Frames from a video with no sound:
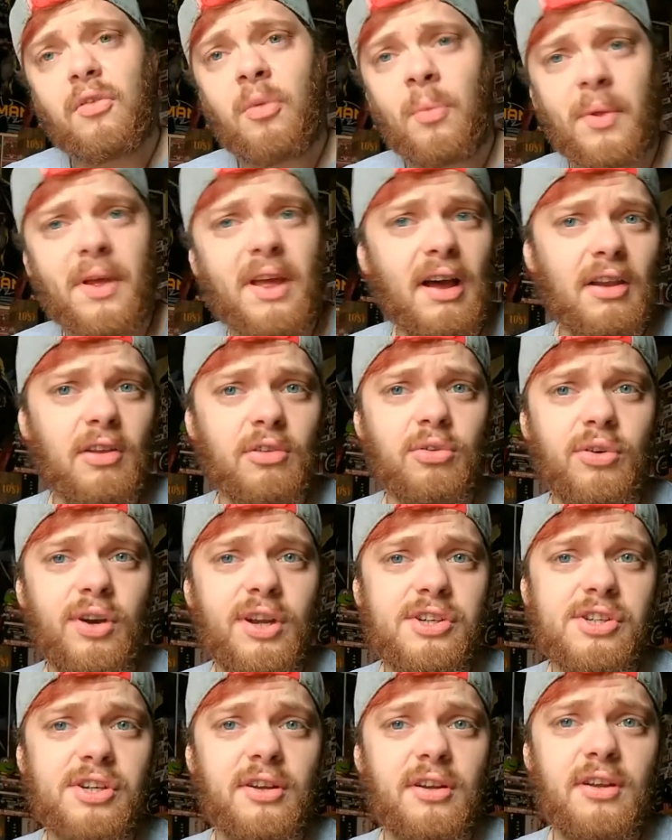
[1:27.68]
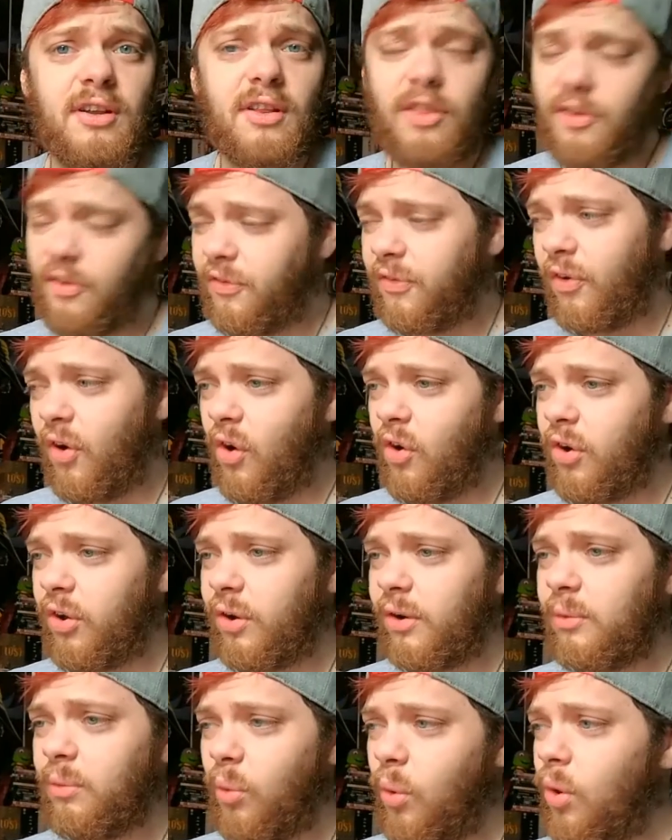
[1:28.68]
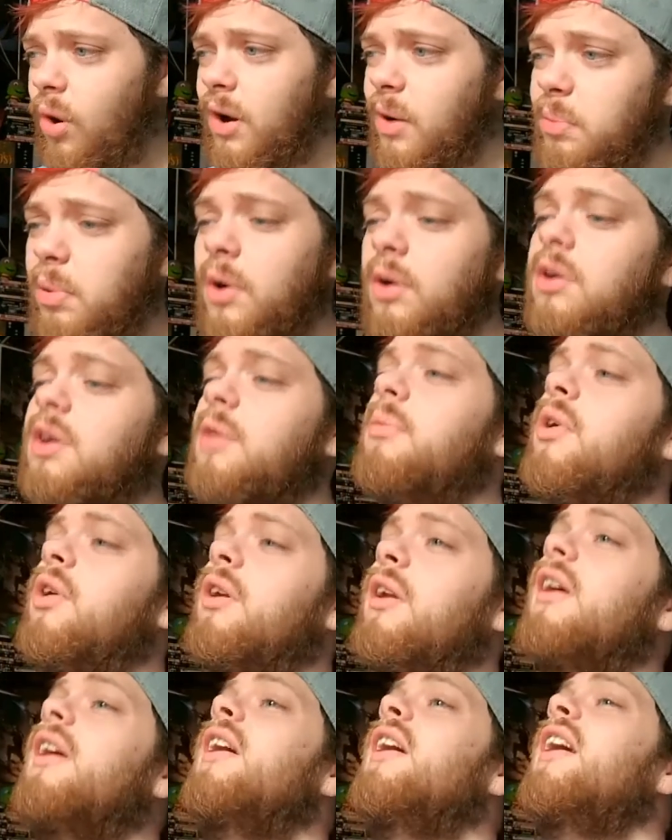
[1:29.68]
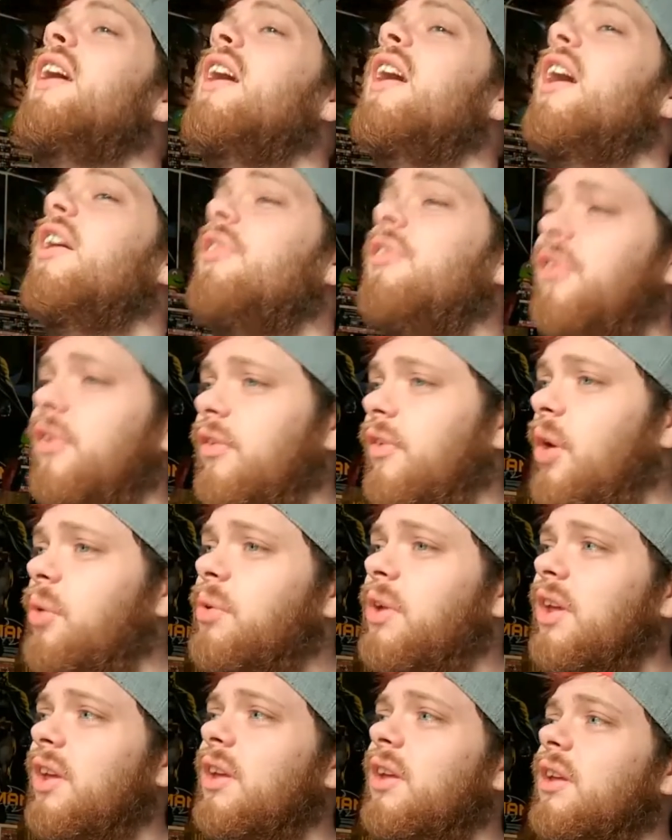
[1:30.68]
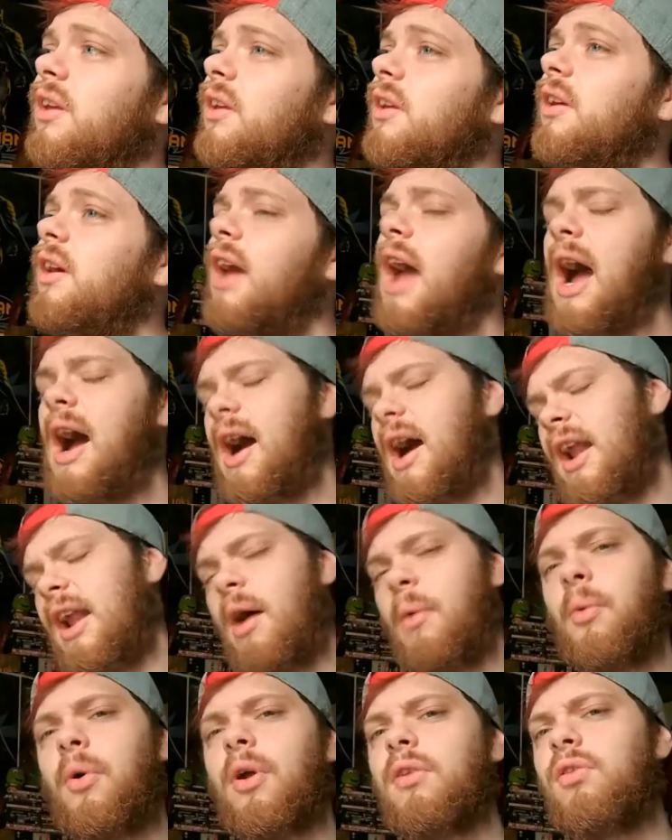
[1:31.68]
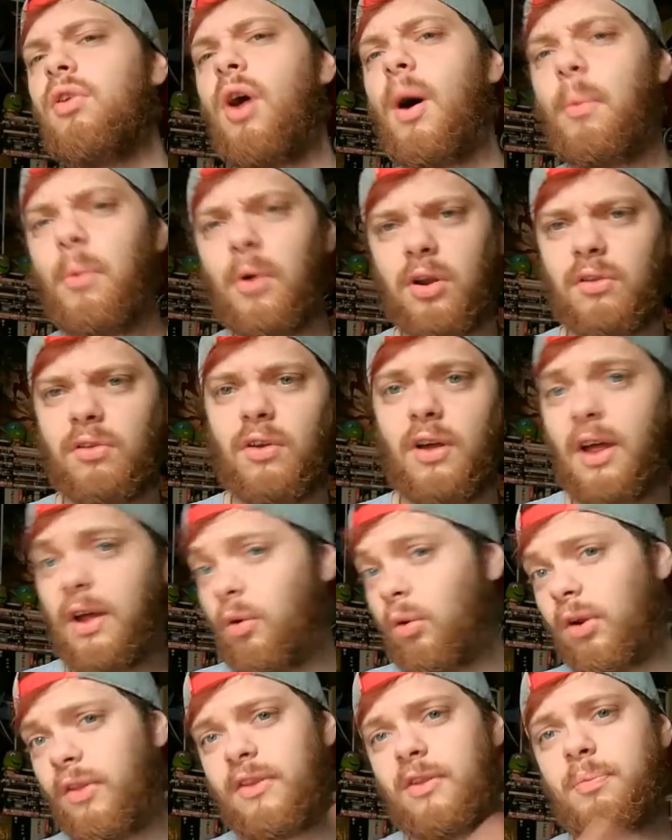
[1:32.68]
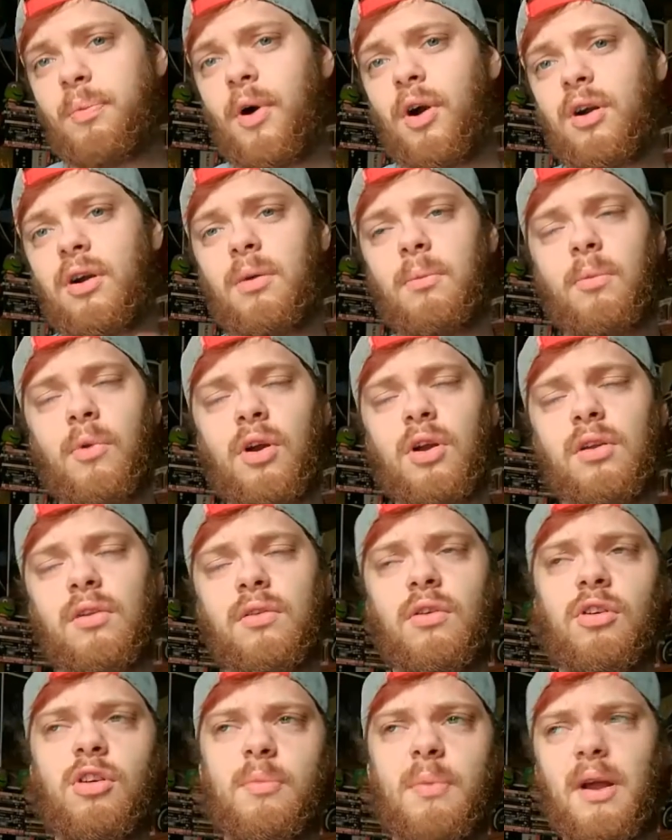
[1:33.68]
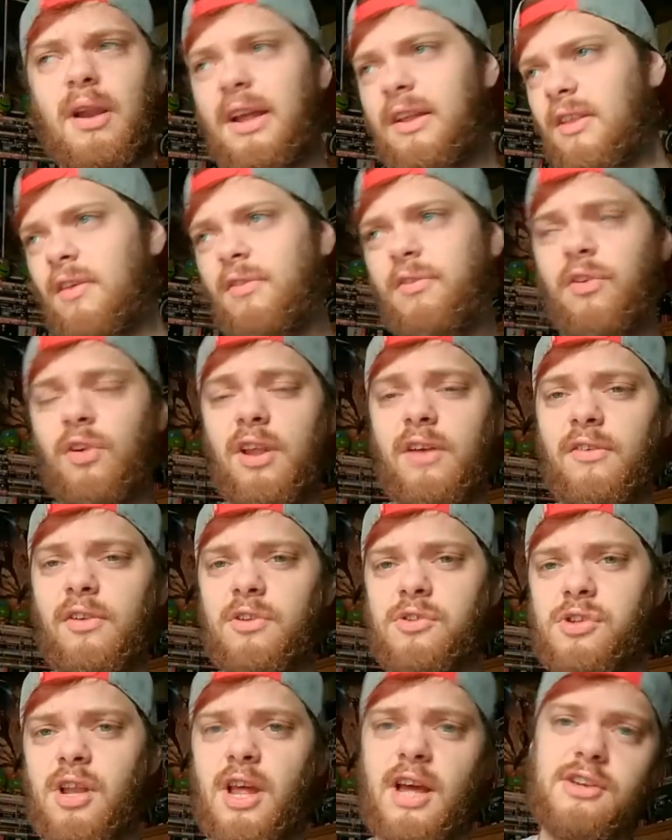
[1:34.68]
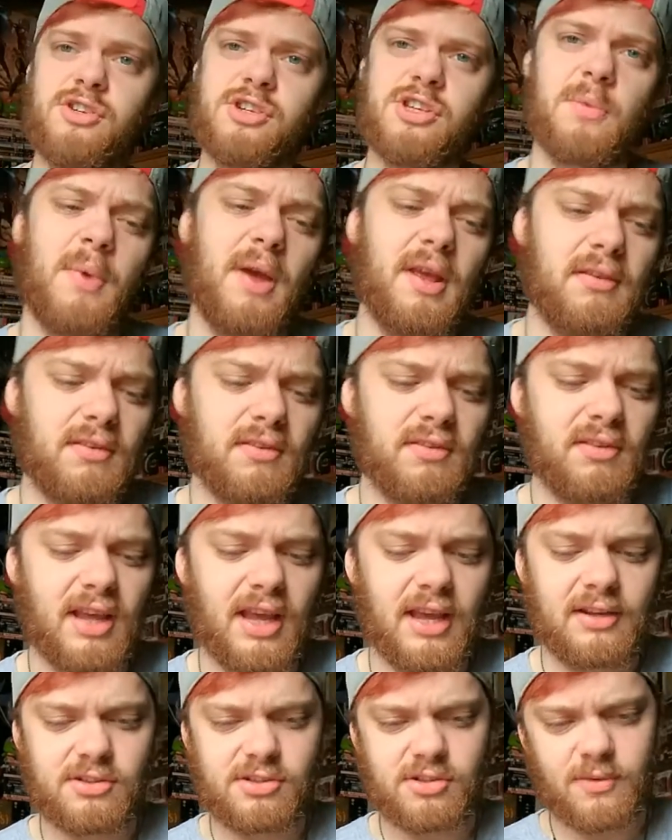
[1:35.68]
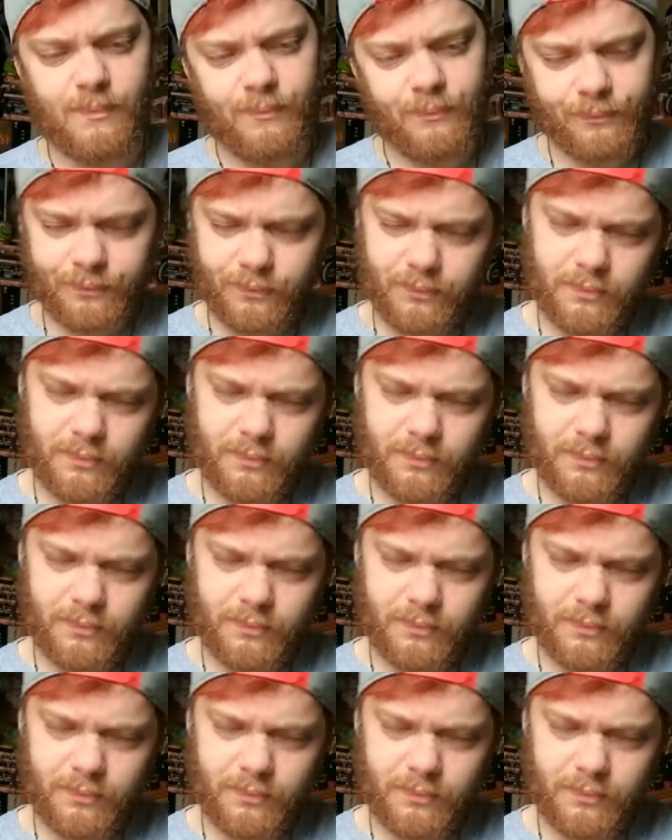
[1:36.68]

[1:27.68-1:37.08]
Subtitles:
From the Kalos region, the frog water Pokemon, a Froakie. And I'm not going to talk about like their full evolution line, just the basic stage,